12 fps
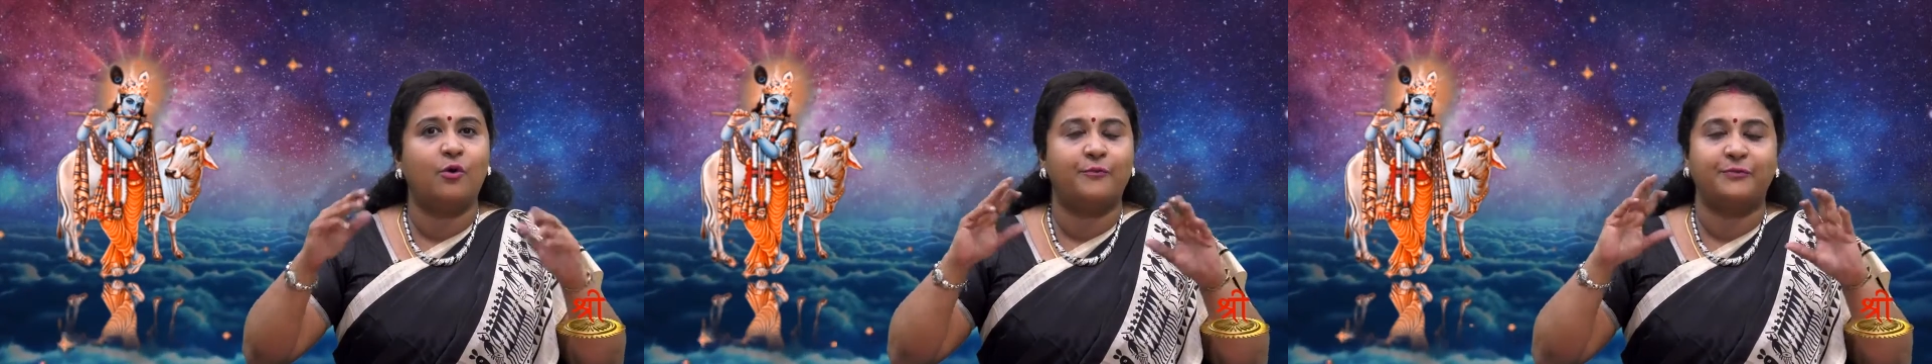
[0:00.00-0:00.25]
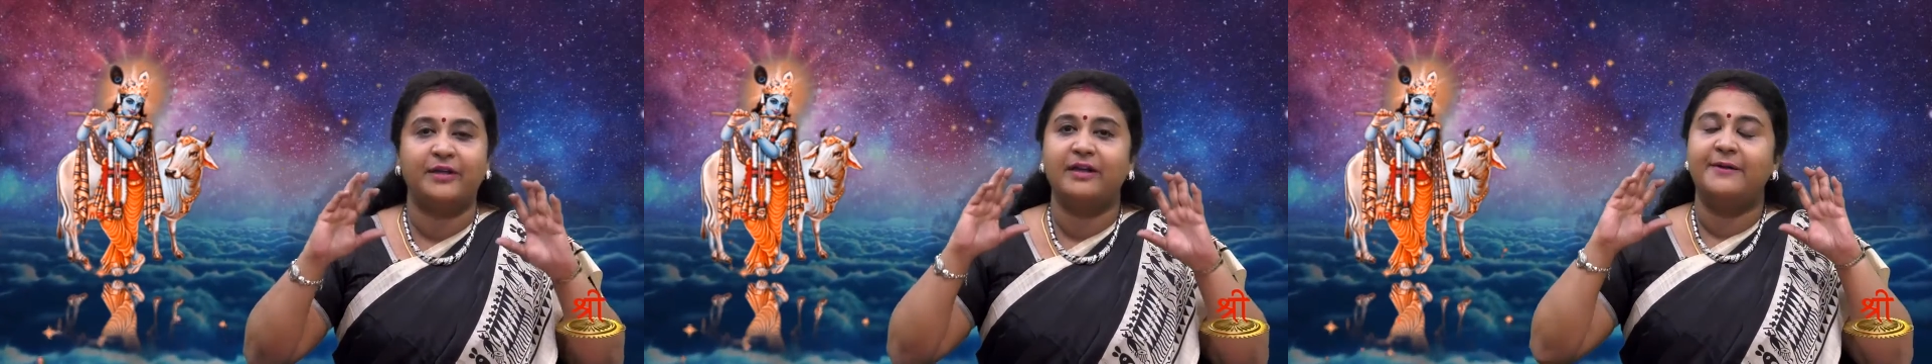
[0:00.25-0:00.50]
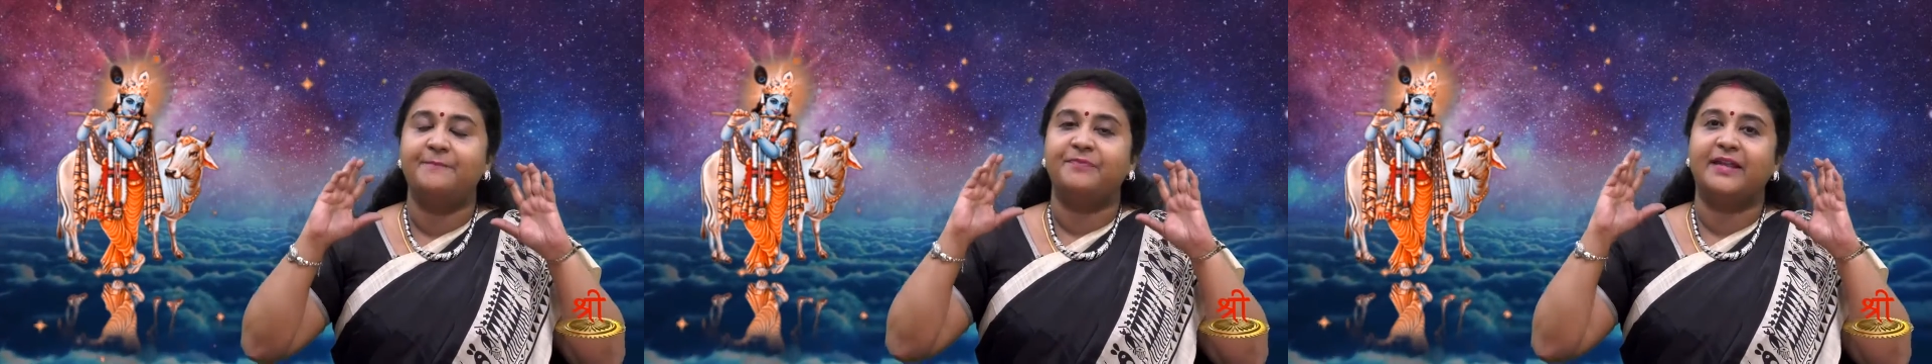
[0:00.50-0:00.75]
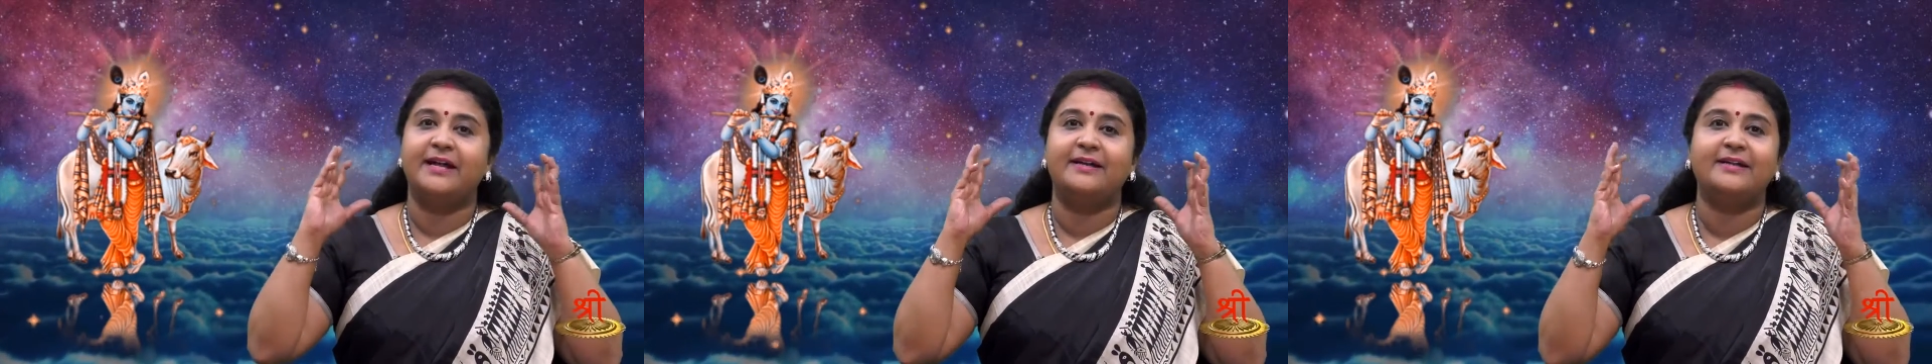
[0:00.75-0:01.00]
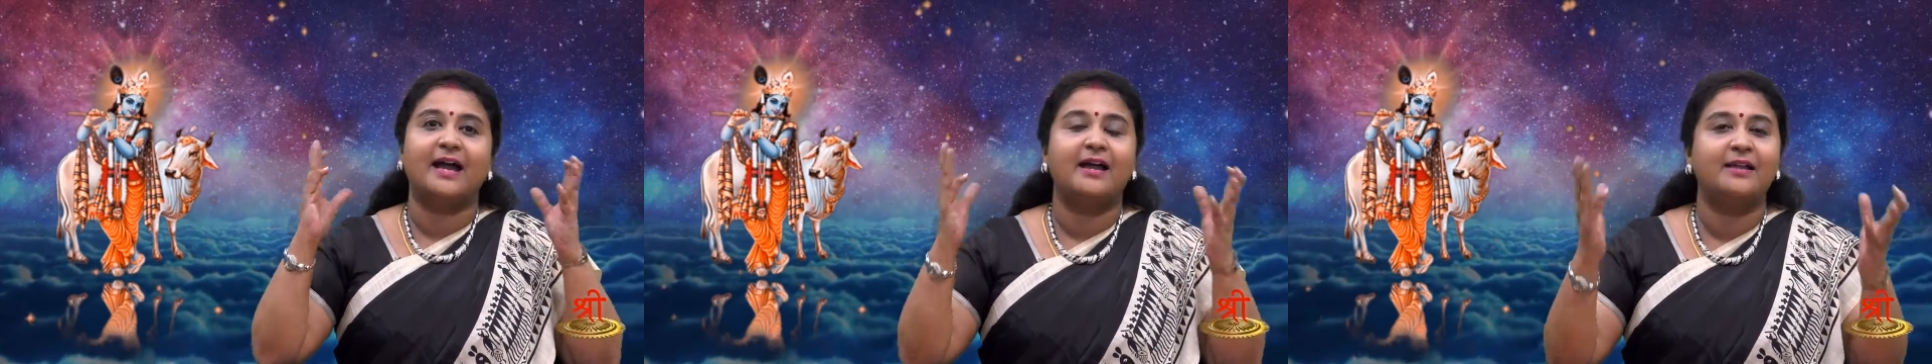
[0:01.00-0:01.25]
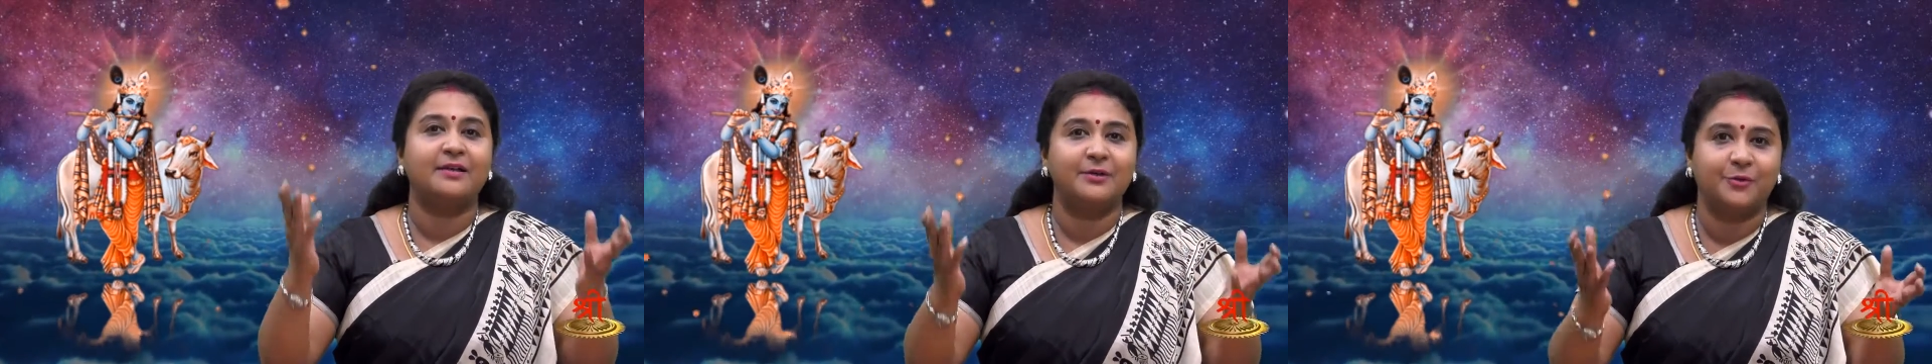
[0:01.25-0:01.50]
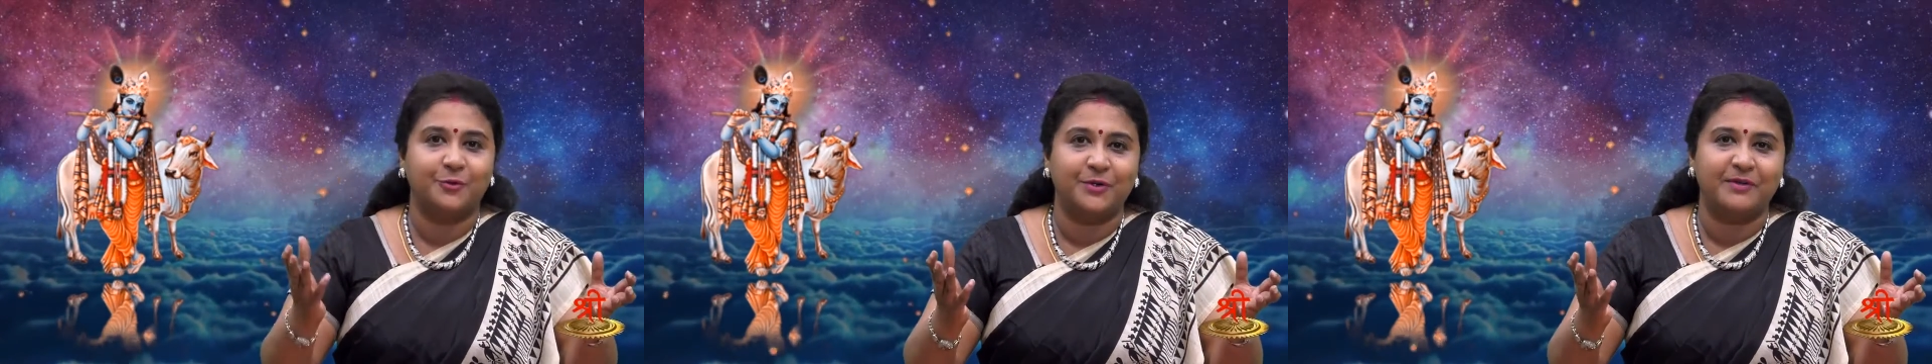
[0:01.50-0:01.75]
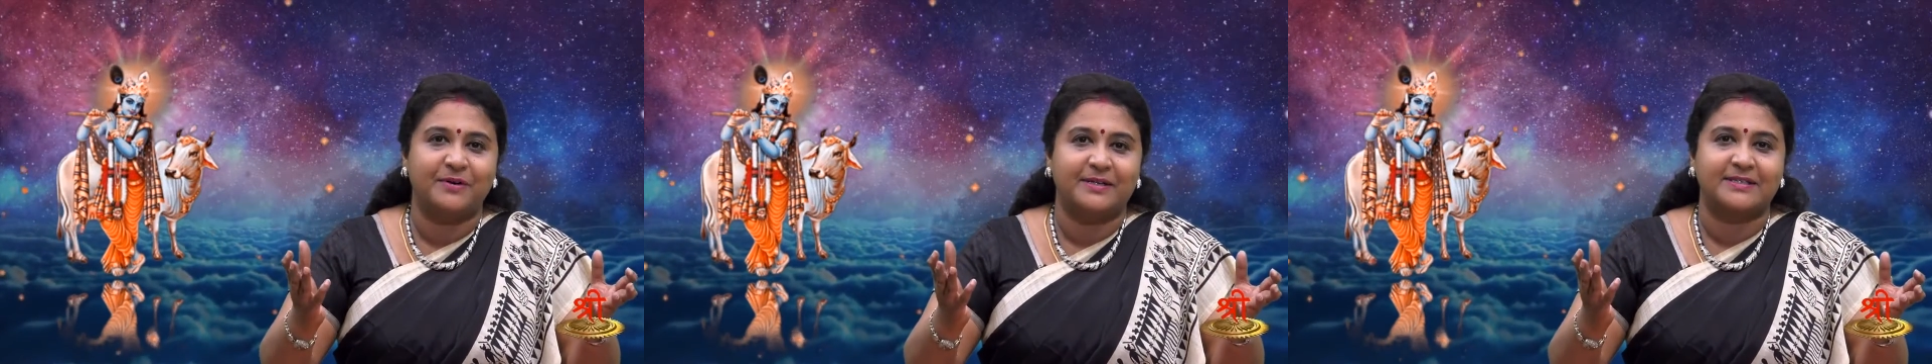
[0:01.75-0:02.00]
of the entire
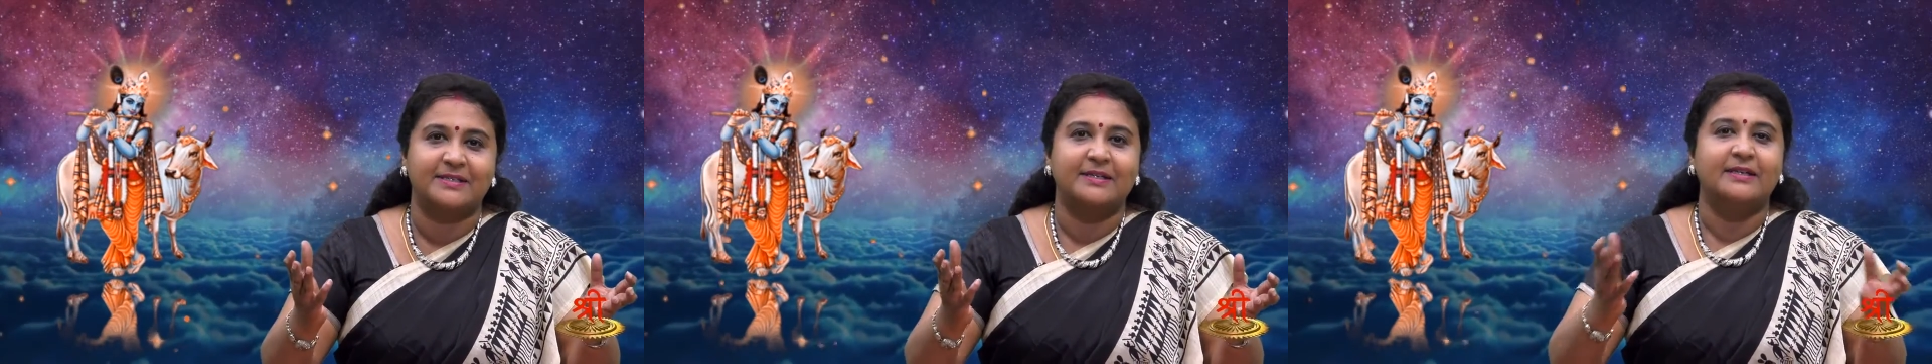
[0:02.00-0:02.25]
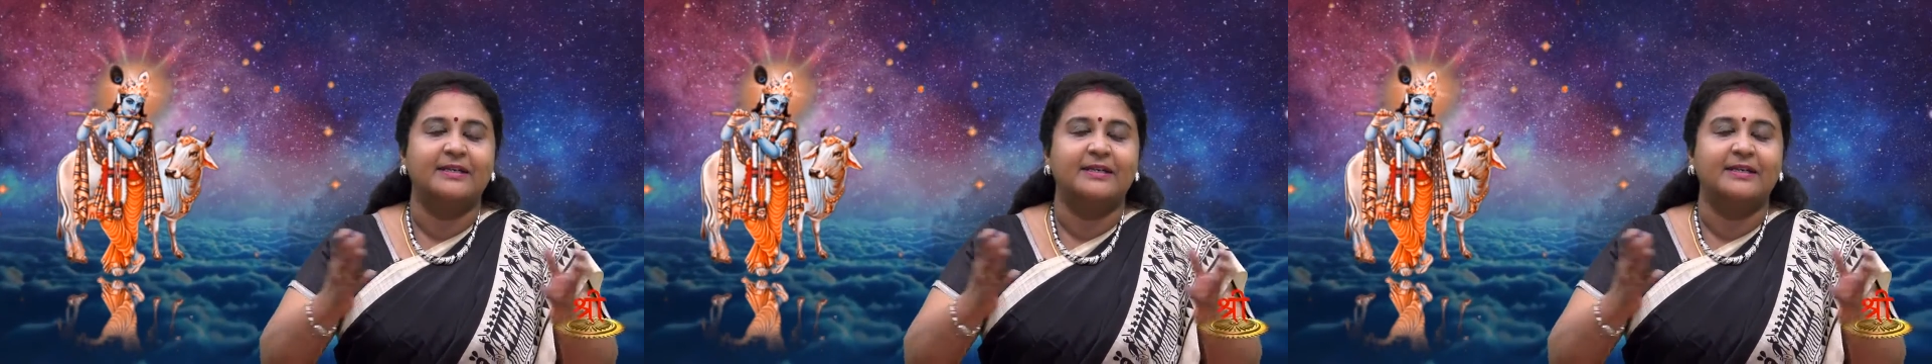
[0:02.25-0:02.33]
universe.